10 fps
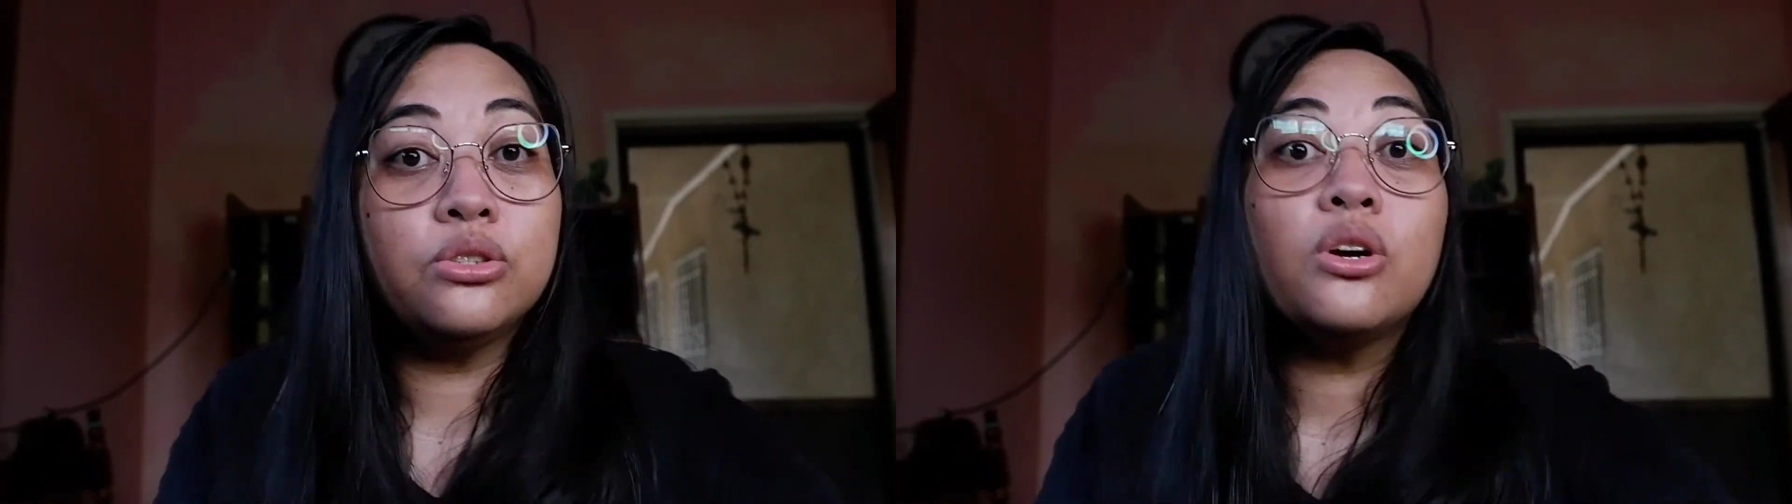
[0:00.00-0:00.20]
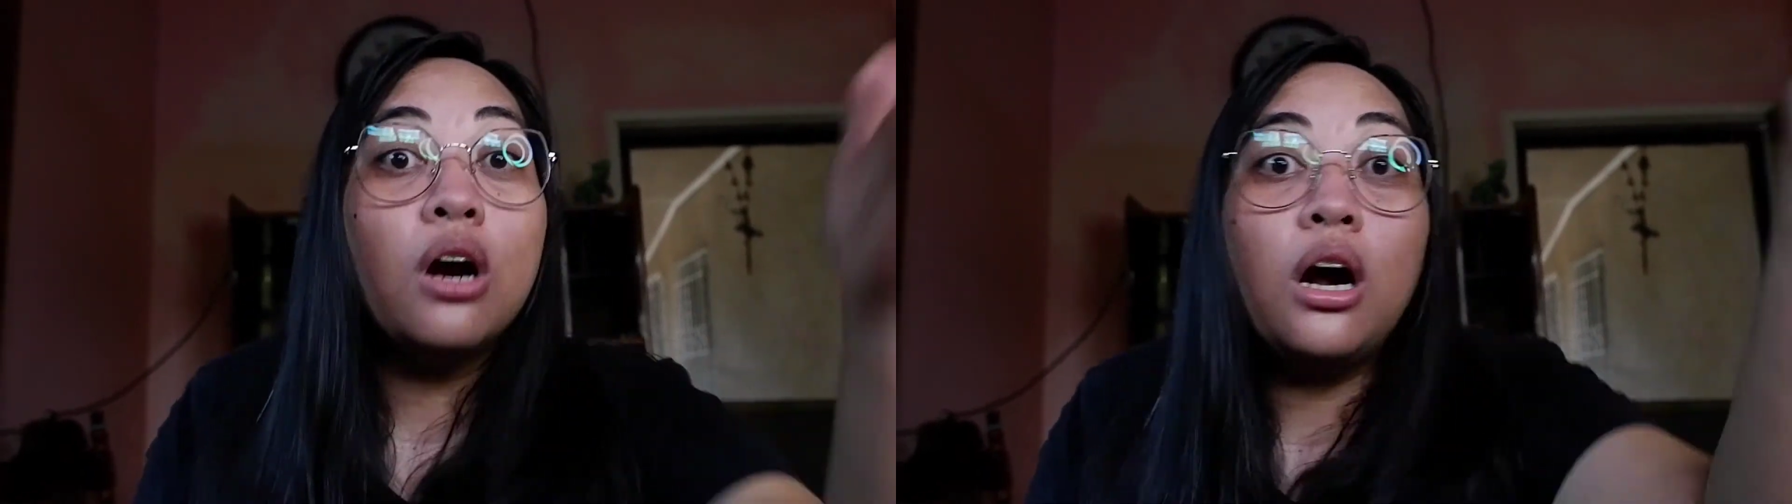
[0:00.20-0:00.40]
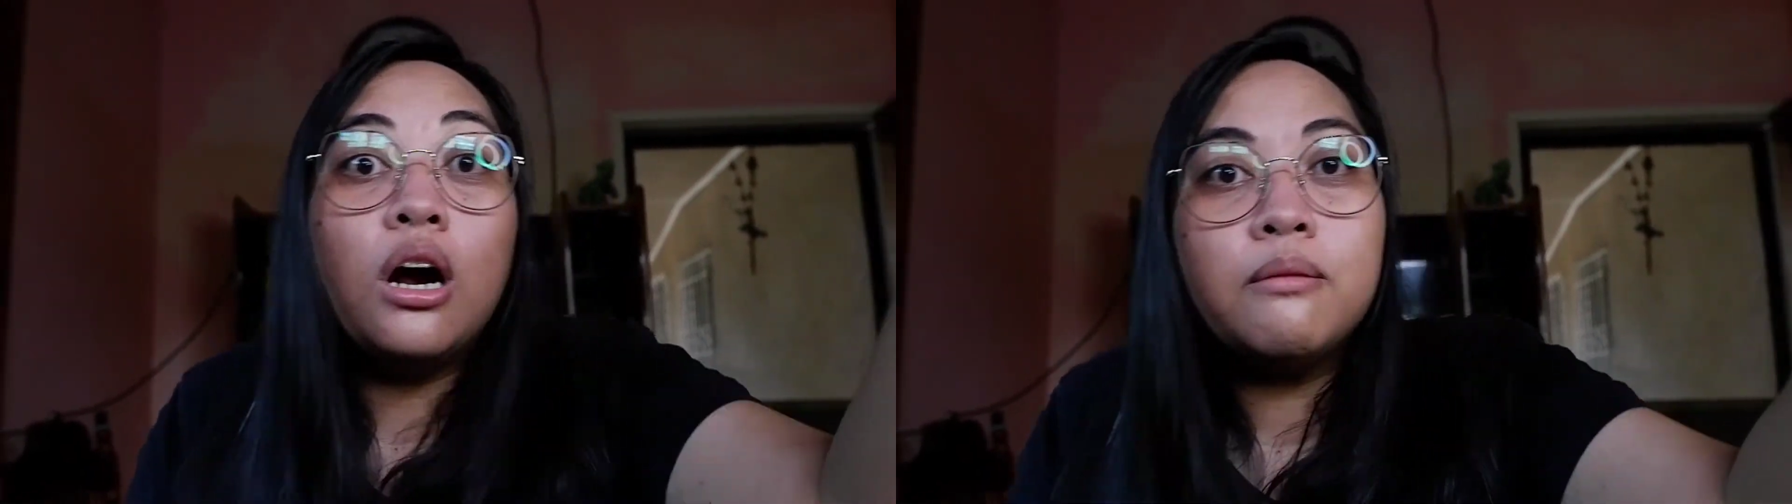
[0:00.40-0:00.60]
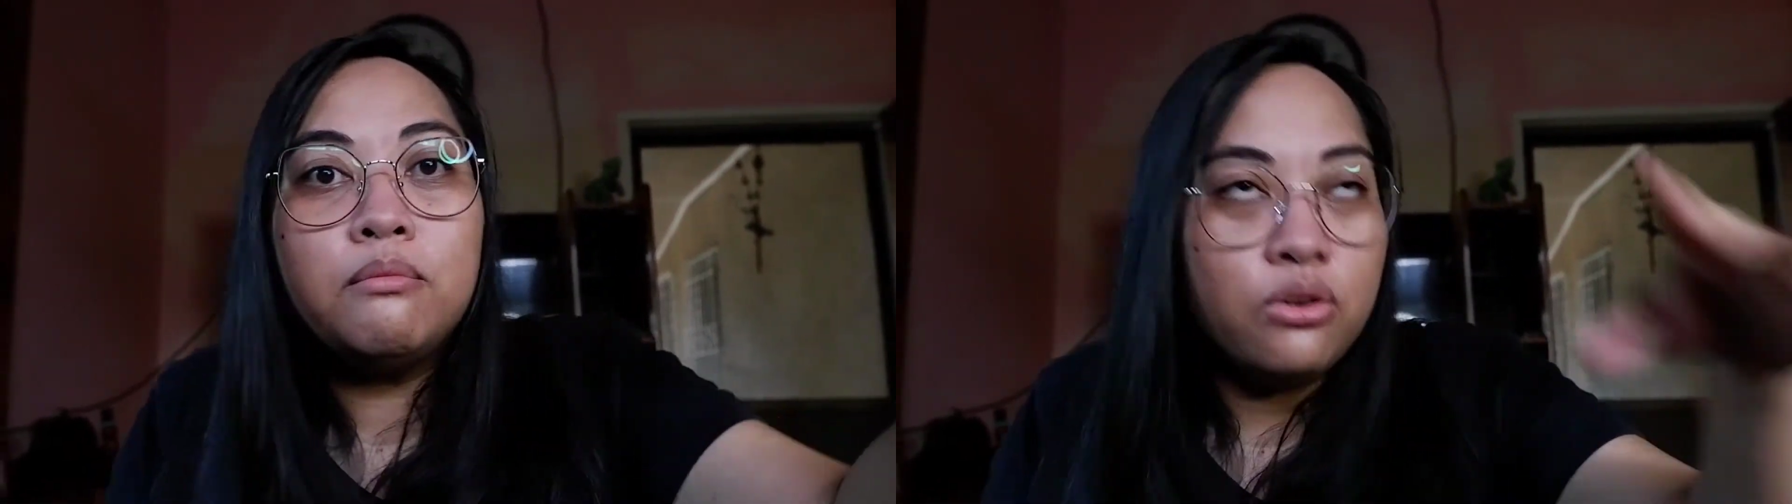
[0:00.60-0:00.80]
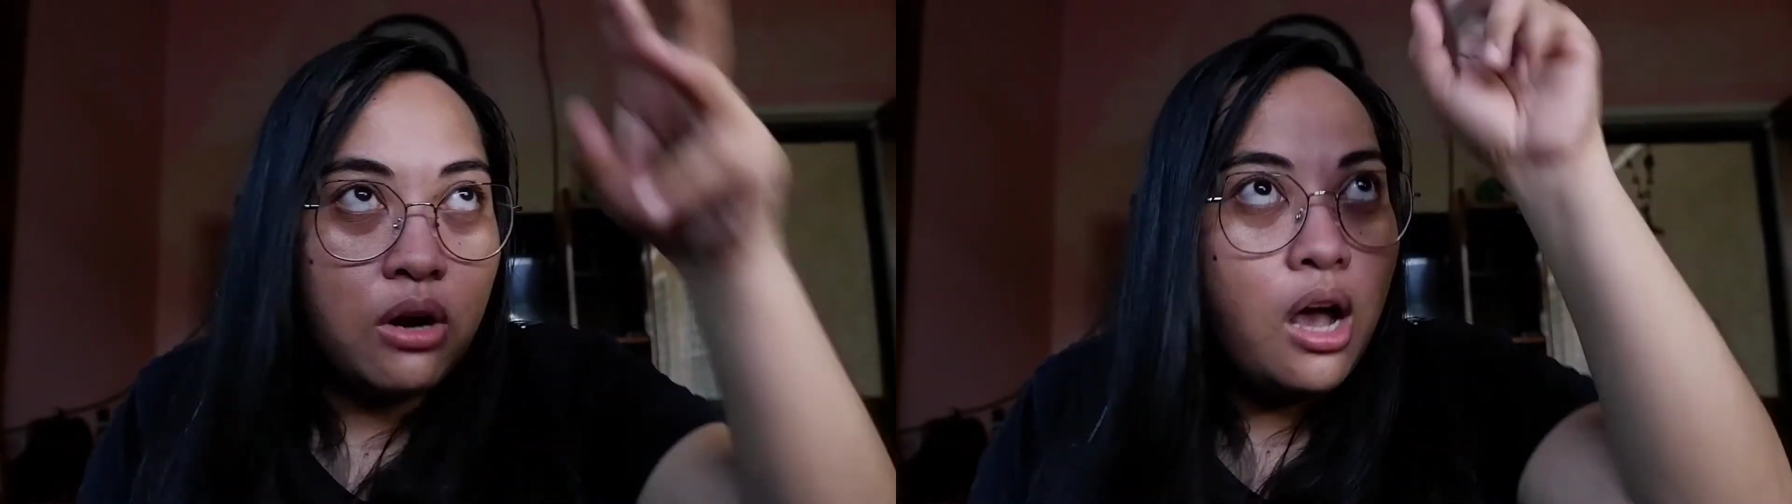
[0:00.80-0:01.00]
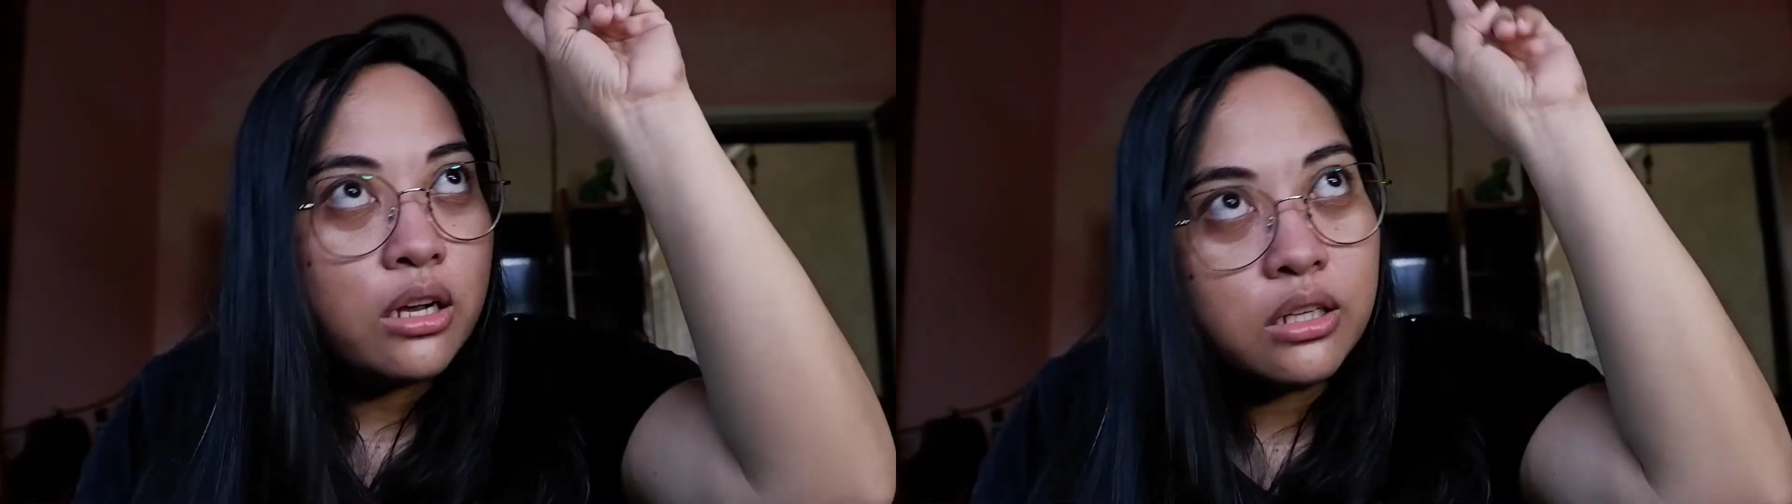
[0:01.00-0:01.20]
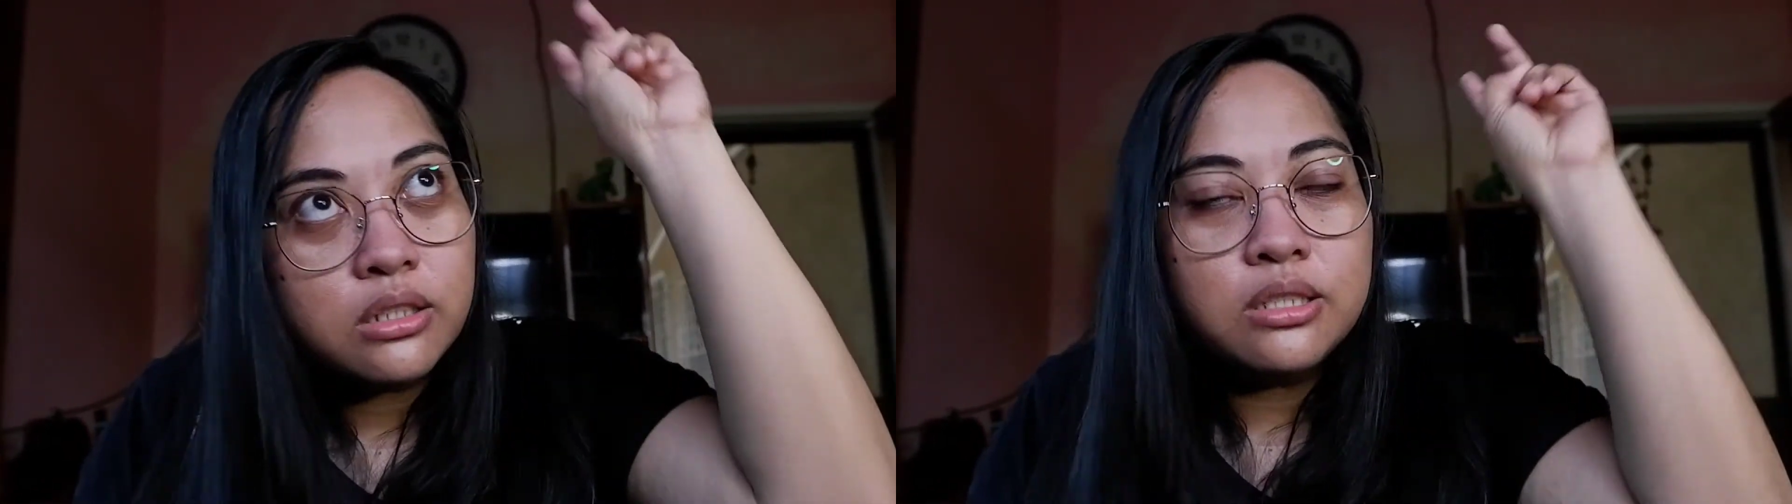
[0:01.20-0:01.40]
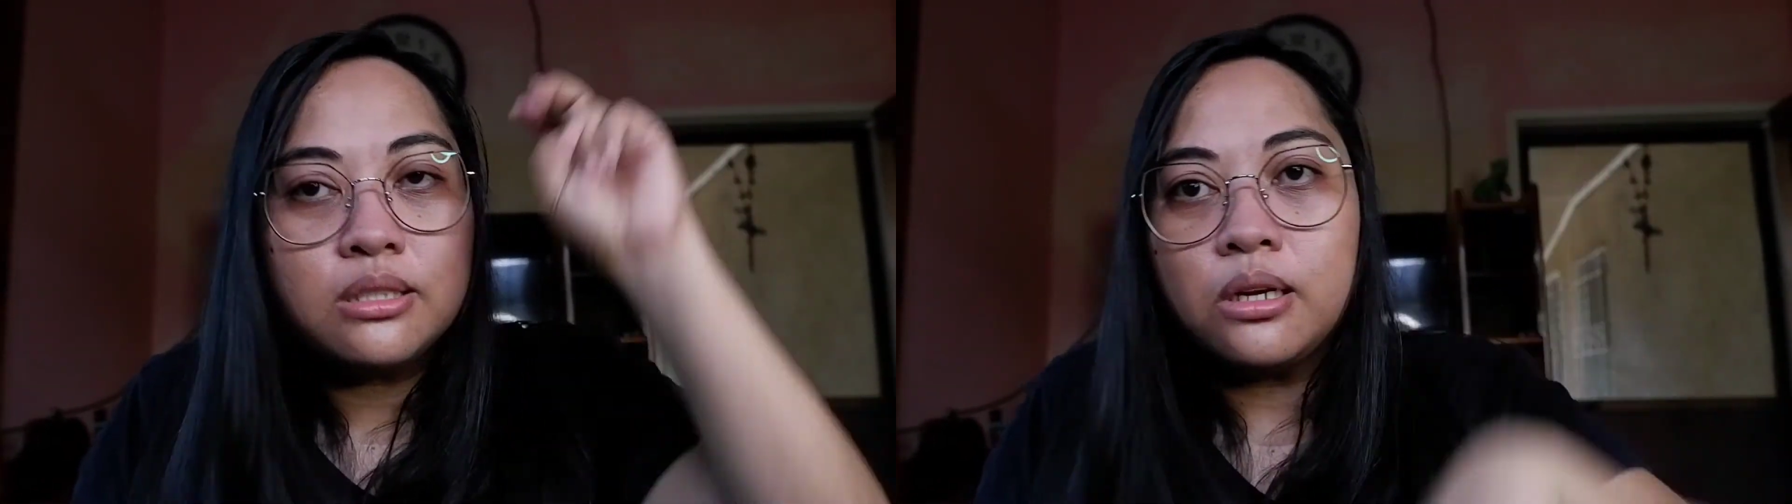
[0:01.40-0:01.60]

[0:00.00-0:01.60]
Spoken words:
There are miraculous